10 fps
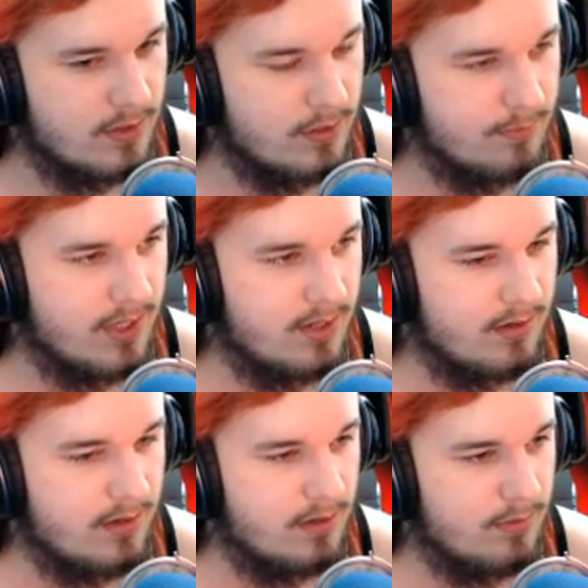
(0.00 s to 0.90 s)
Oh
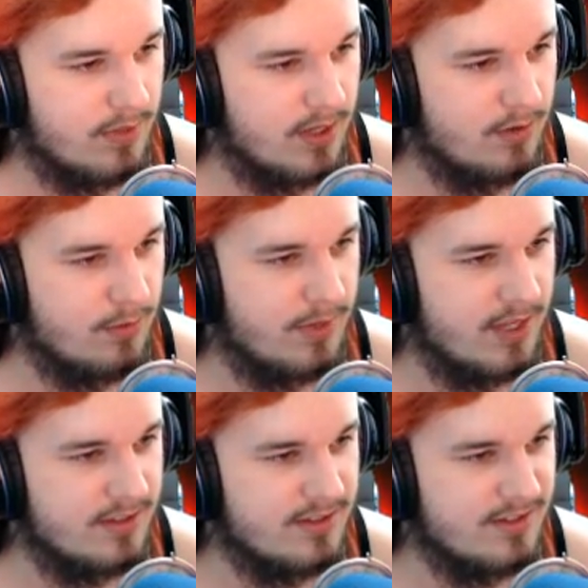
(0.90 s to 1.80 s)
man. Oh man. Oh
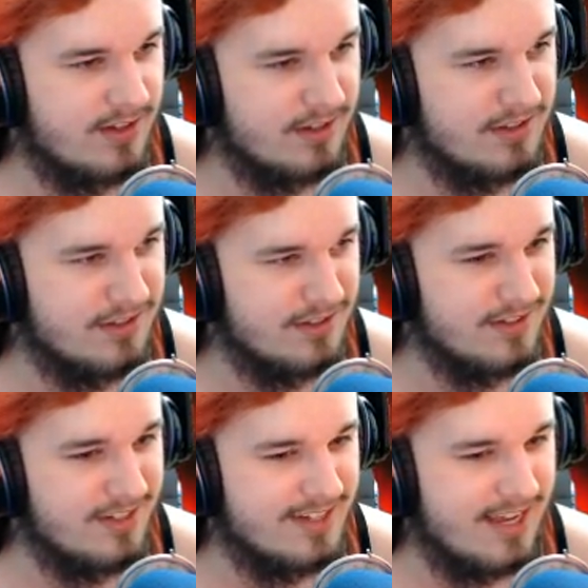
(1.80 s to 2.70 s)
man. This is not
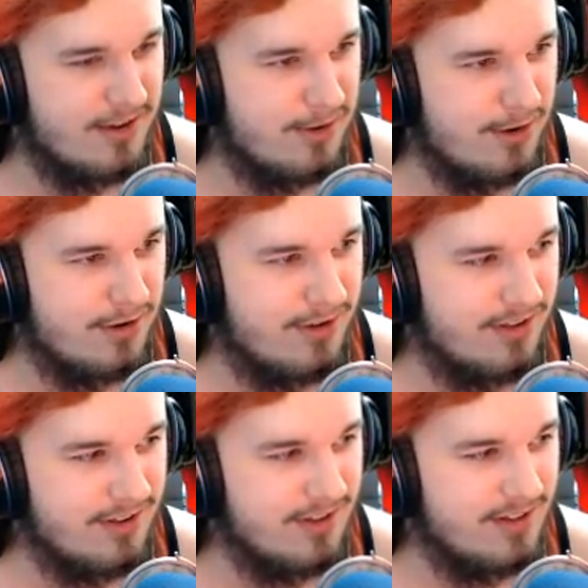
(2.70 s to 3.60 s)
good at
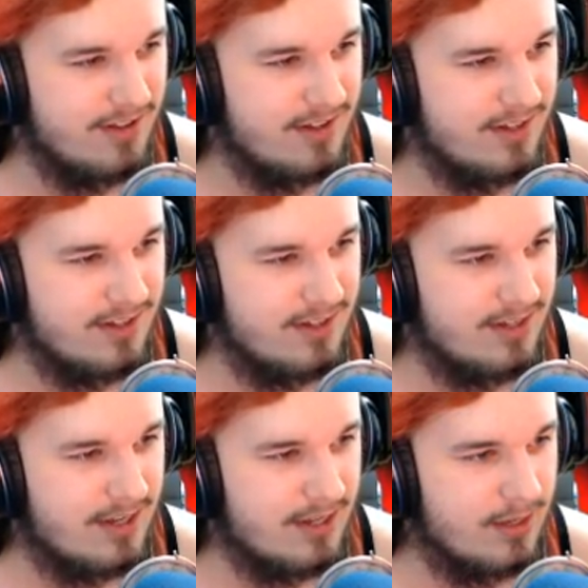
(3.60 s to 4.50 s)
all.
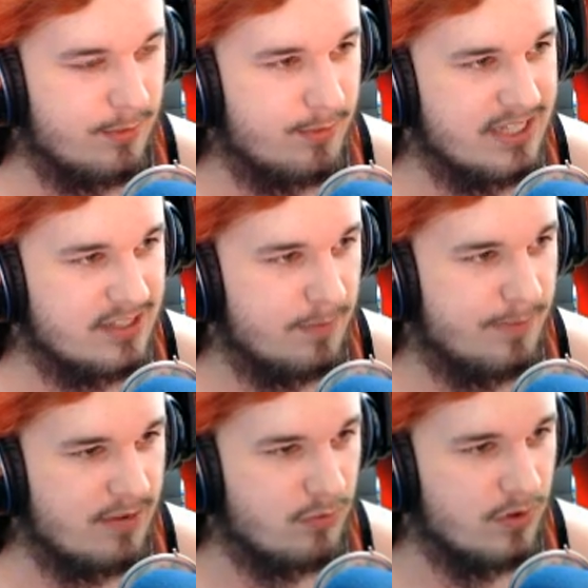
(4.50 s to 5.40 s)
Can we place our
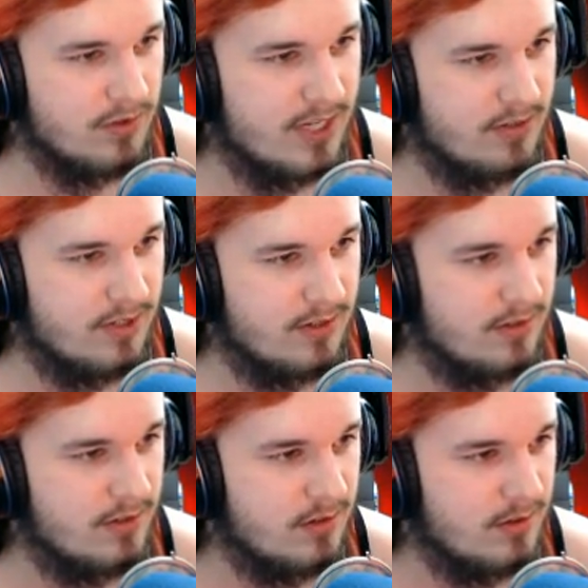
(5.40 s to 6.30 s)
bedroll down
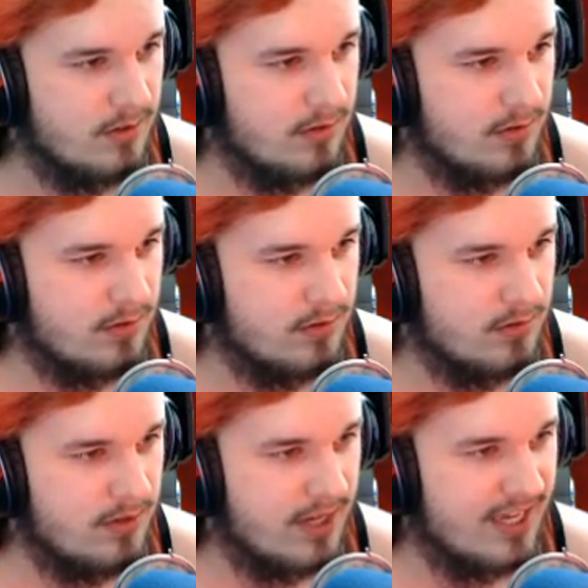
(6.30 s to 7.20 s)
here?
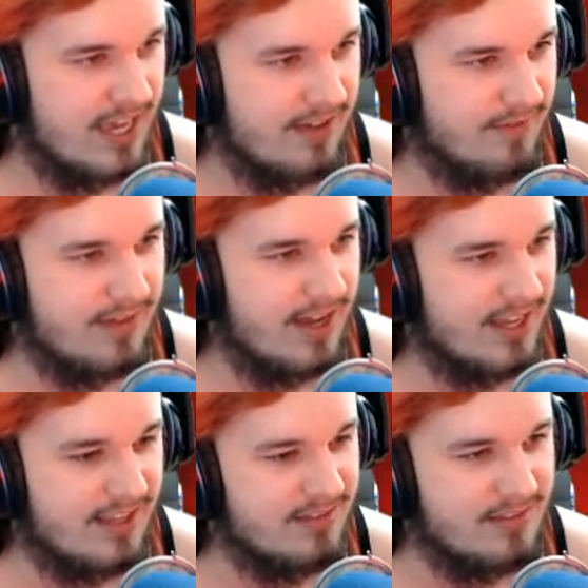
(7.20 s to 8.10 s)
I can't.
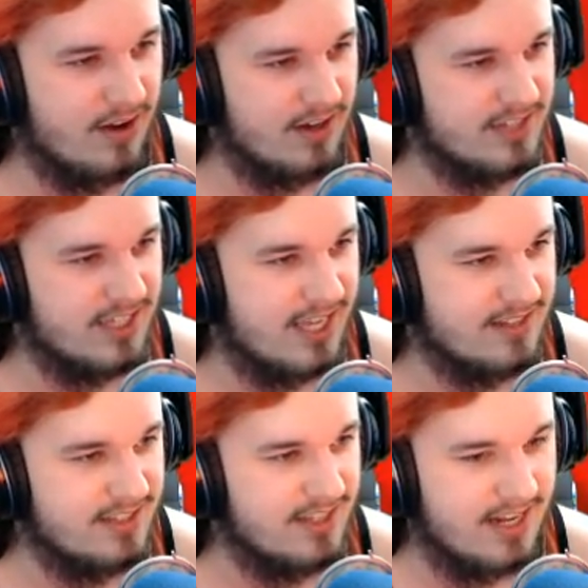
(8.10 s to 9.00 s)
I honestly
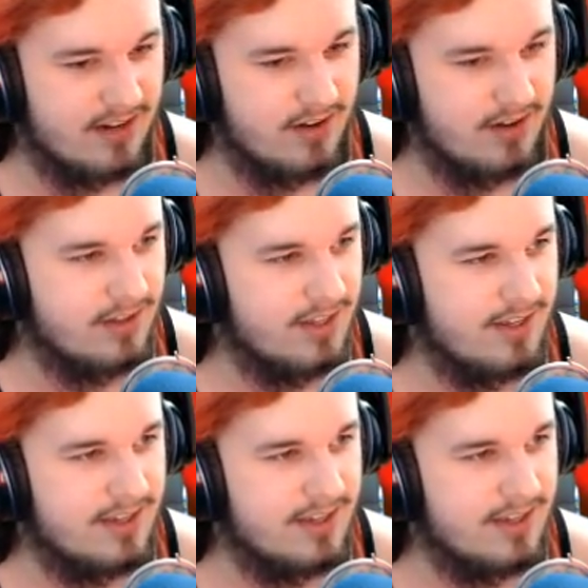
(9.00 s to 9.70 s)
can't see that at all.